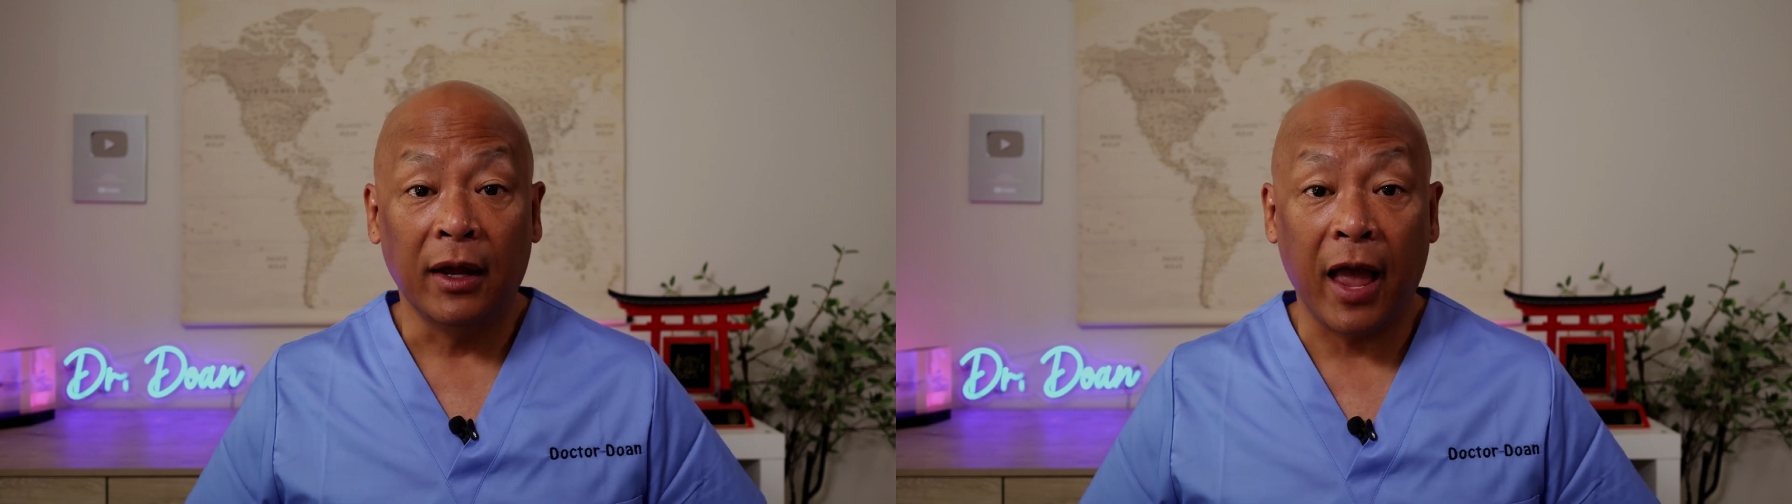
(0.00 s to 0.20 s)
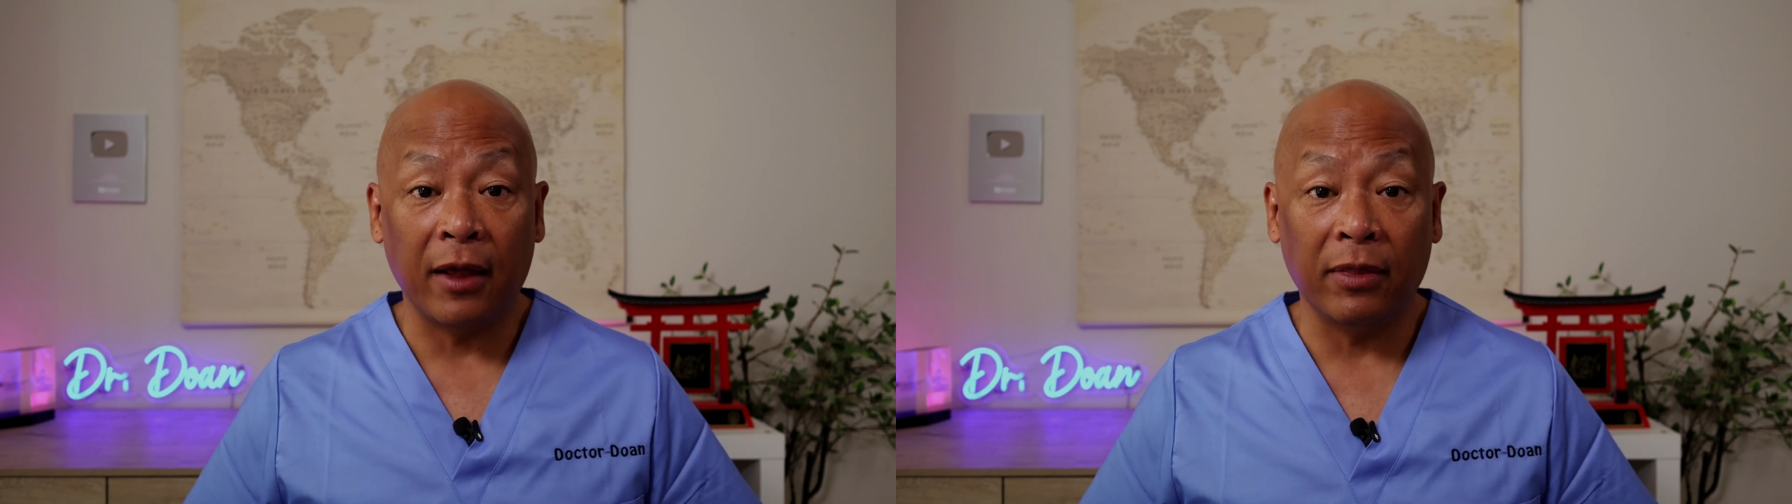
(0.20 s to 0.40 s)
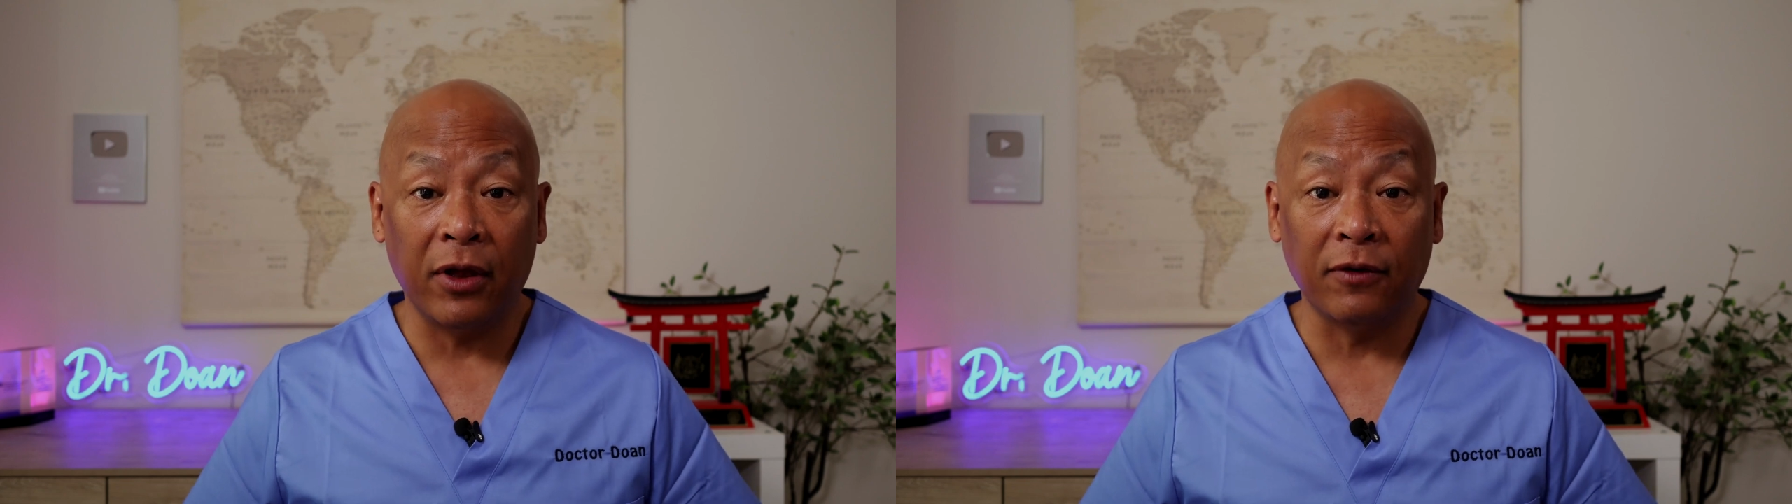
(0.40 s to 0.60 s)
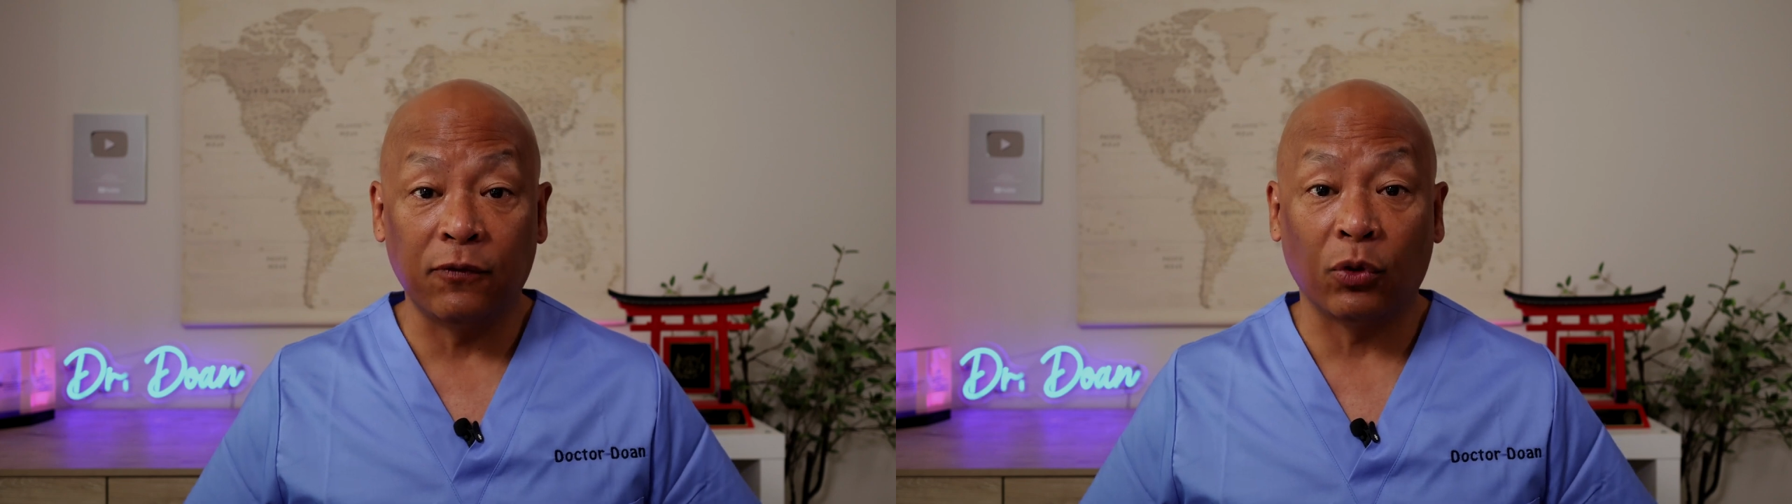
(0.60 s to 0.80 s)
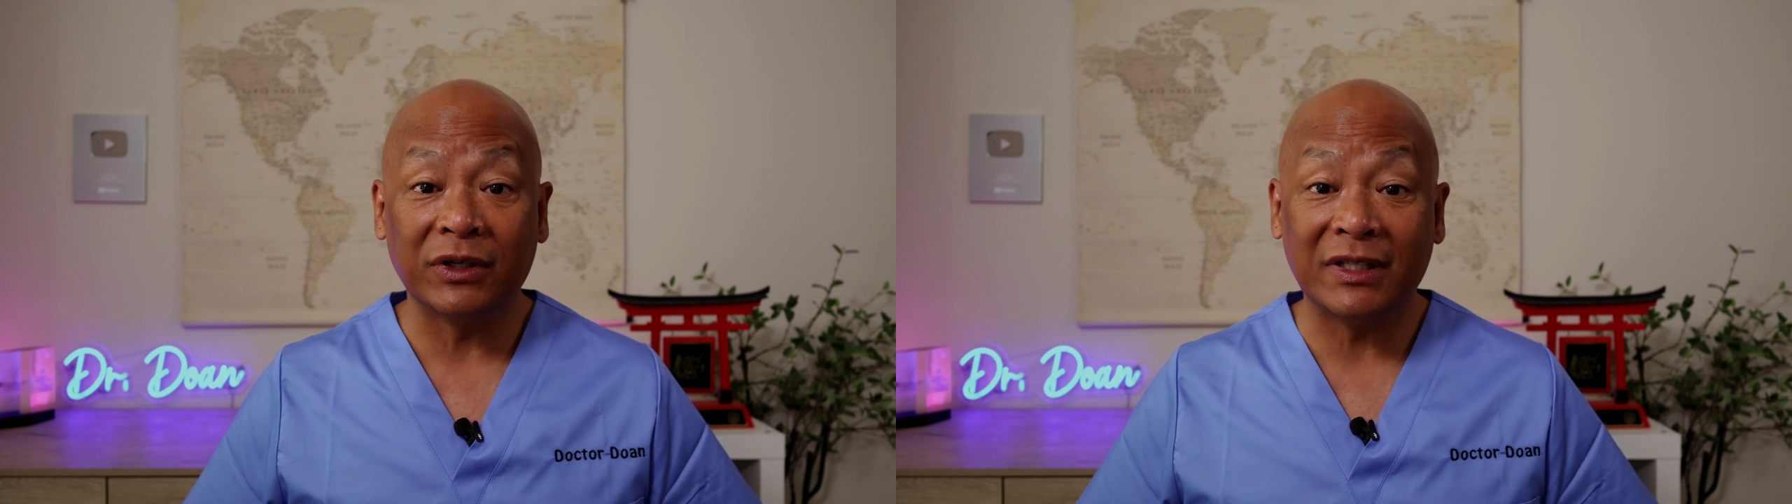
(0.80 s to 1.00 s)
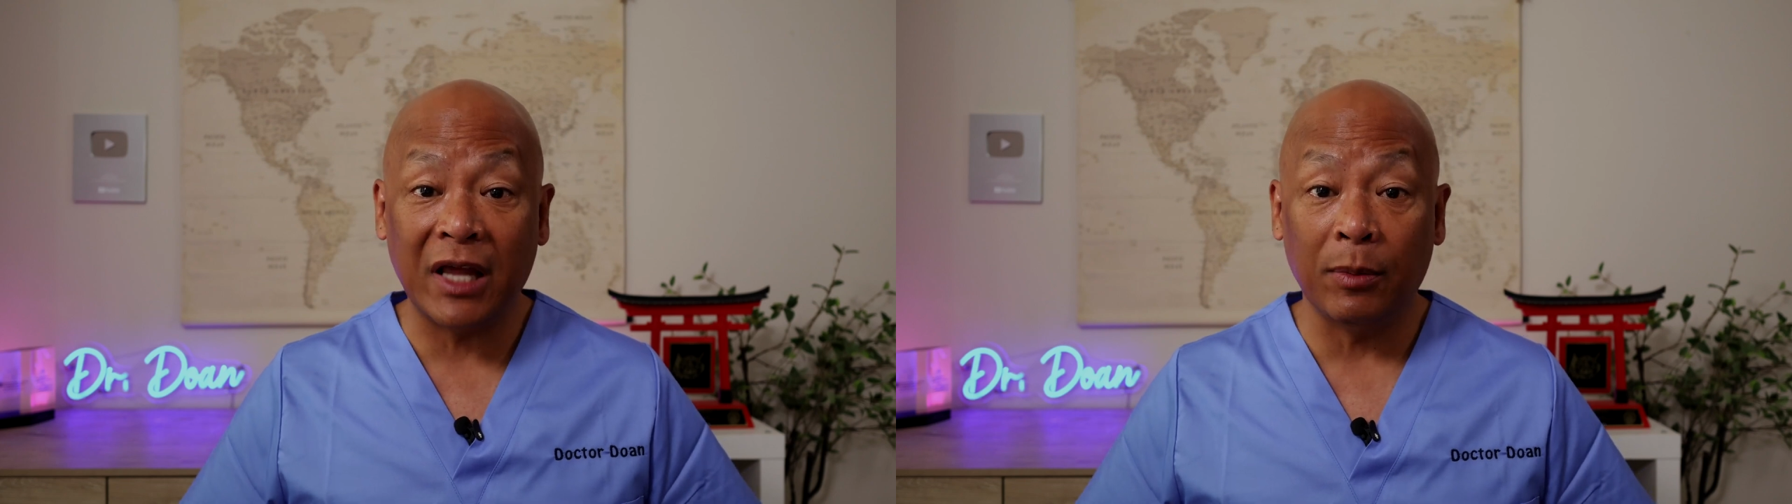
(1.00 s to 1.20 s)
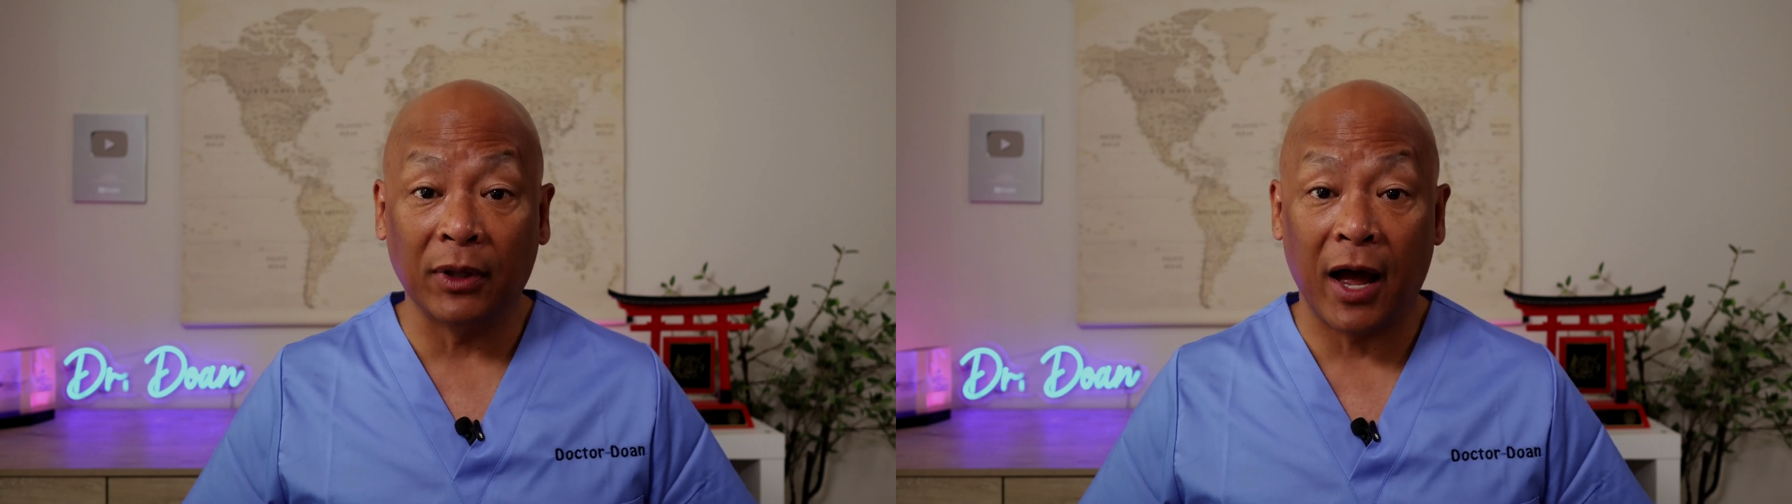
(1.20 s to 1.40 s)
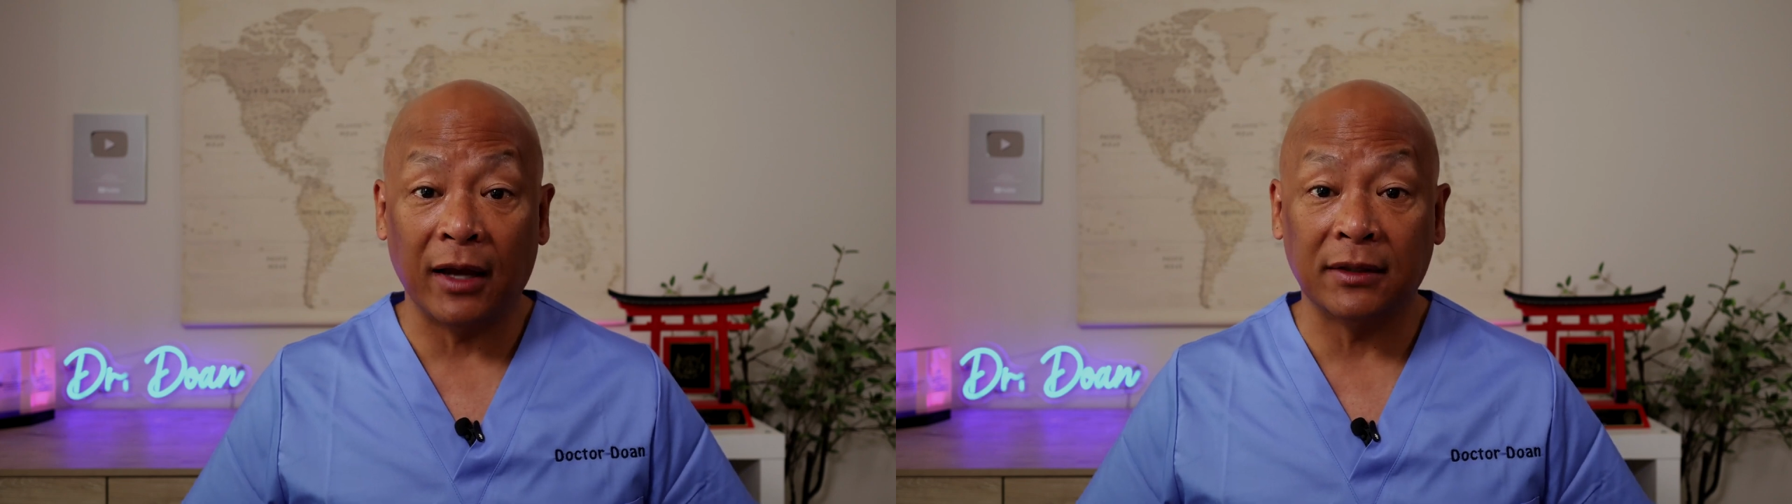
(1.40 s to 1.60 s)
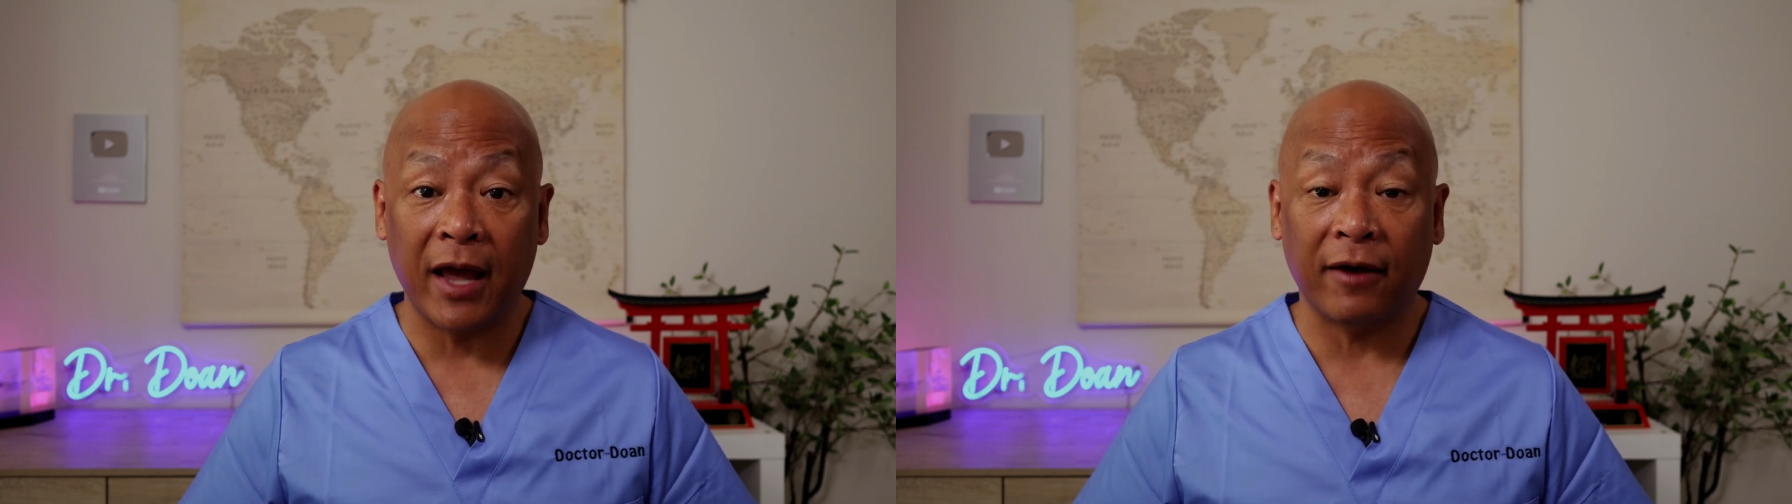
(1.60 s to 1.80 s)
and therefore stabilize